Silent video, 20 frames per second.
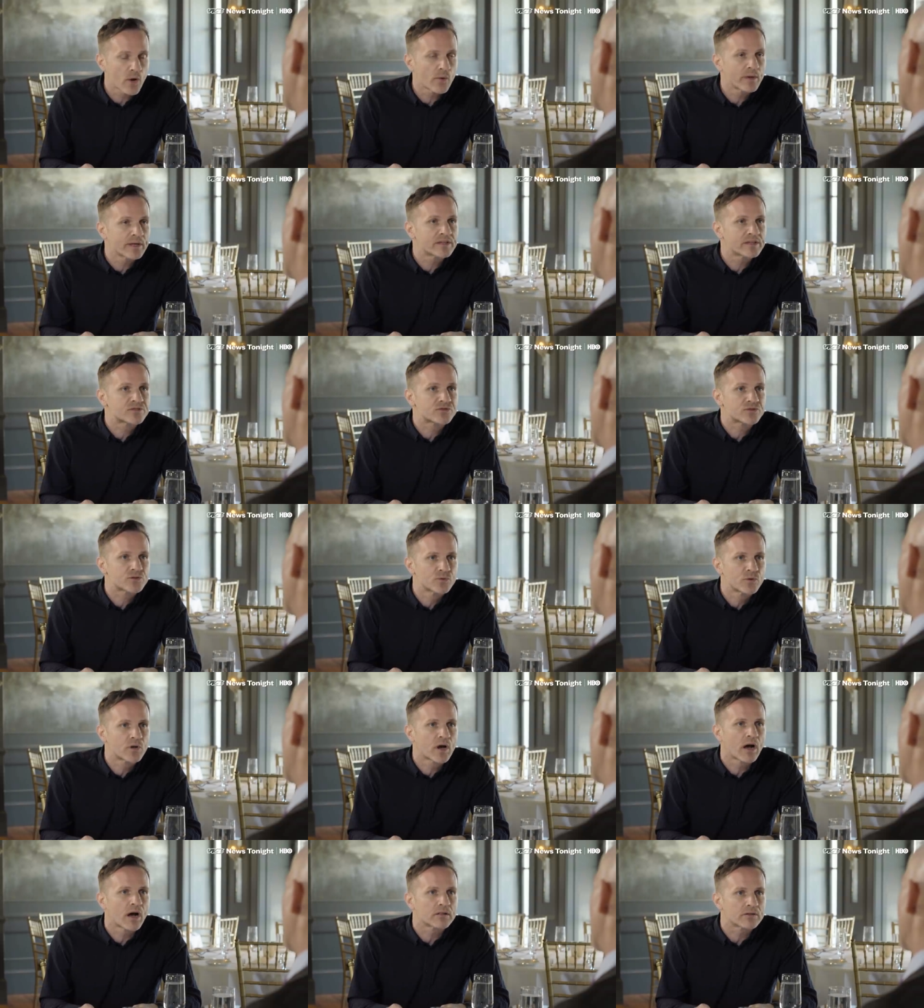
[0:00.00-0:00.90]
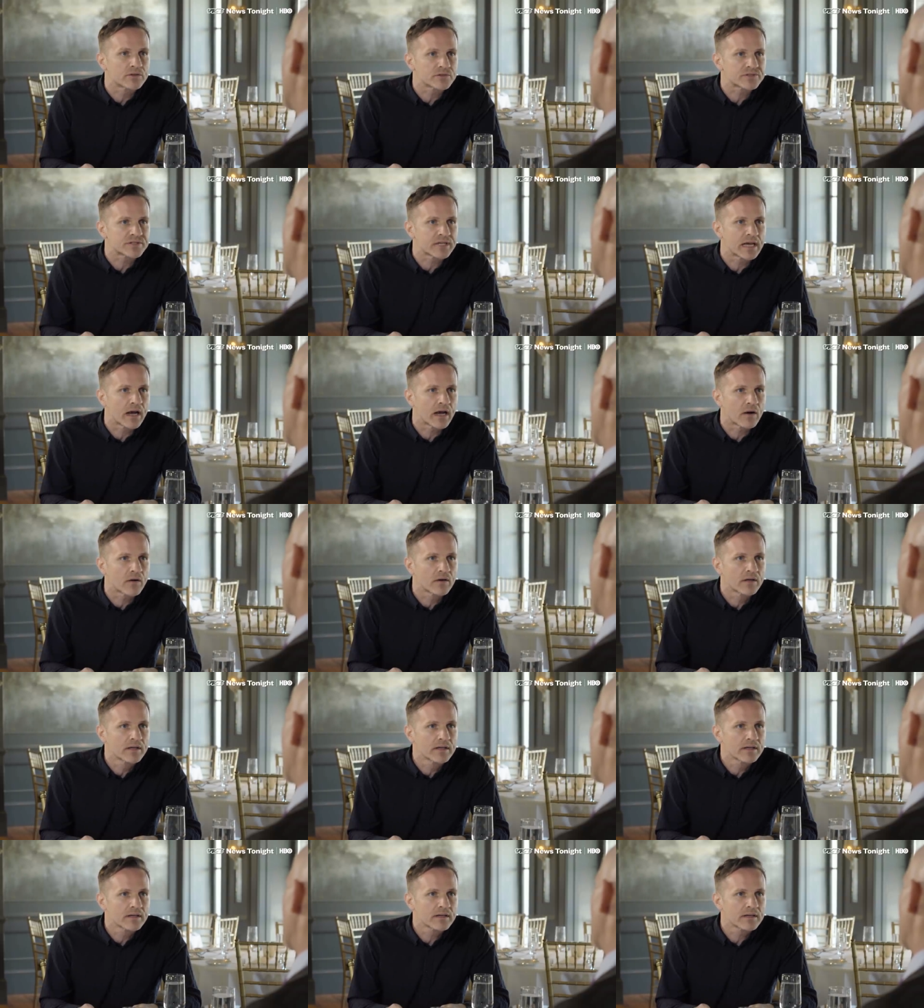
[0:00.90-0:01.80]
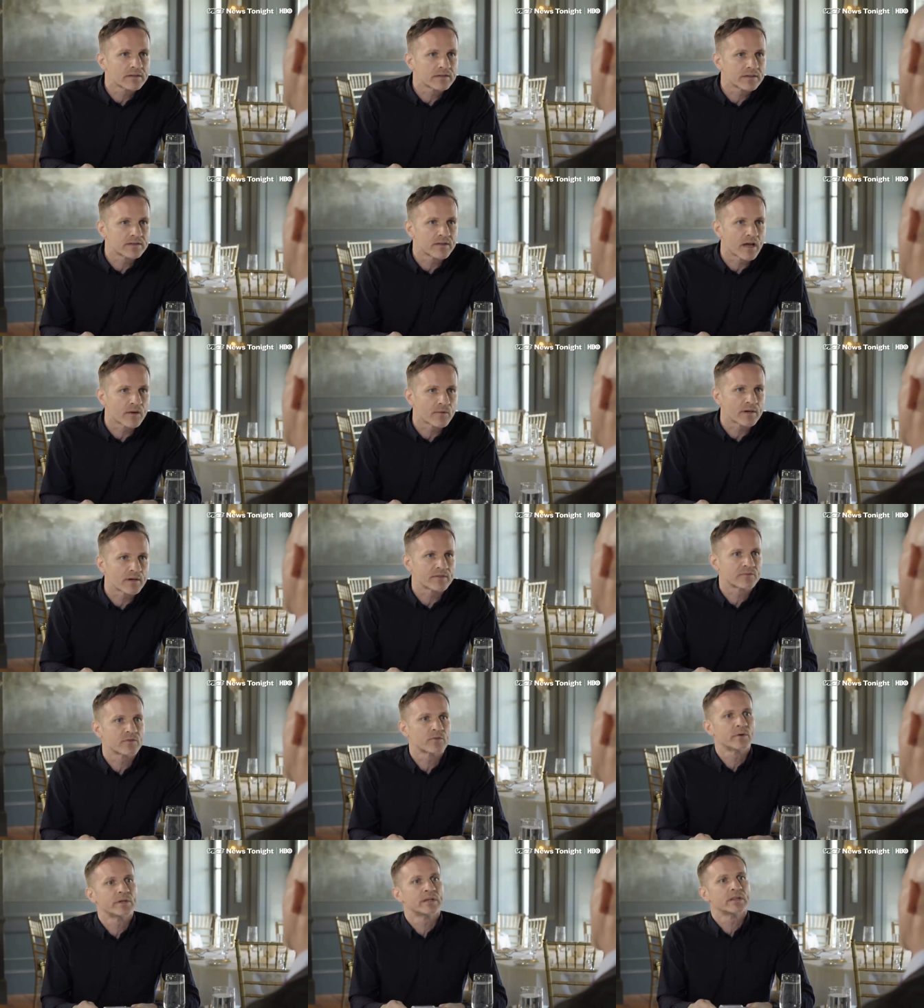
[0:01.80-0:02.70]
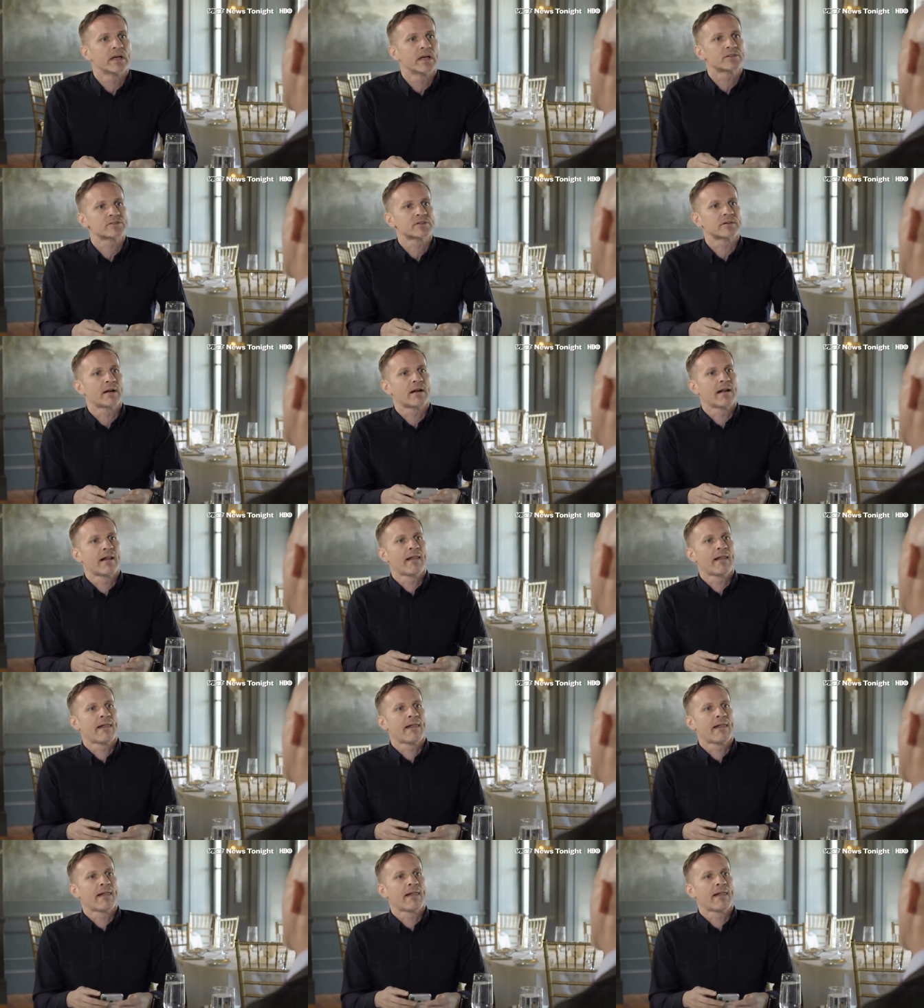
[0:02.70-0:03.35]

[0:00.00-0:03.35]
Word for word: showing his true colors now because he's not running for reelection.